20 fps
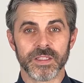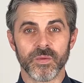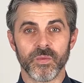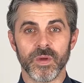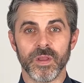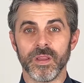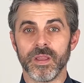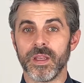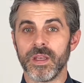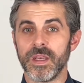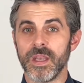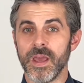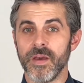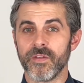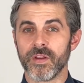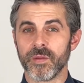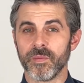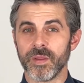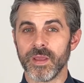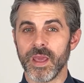it will
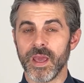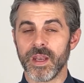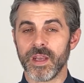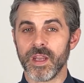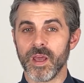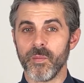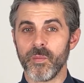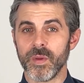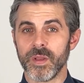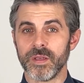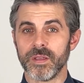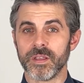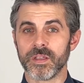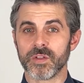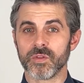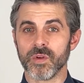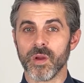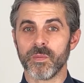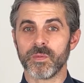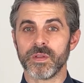inevitably end up in
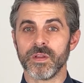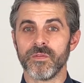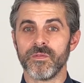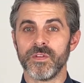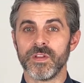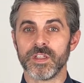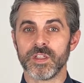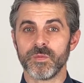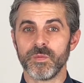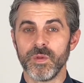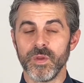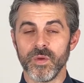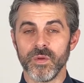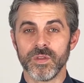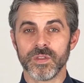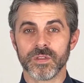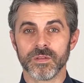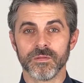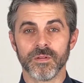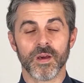disruptive
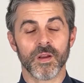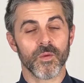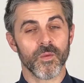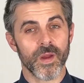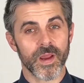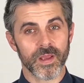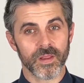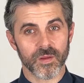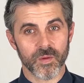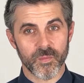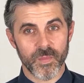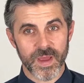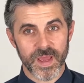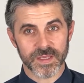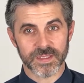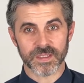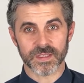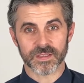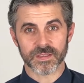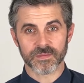disputes on a regular
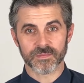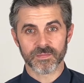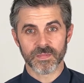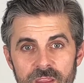basis.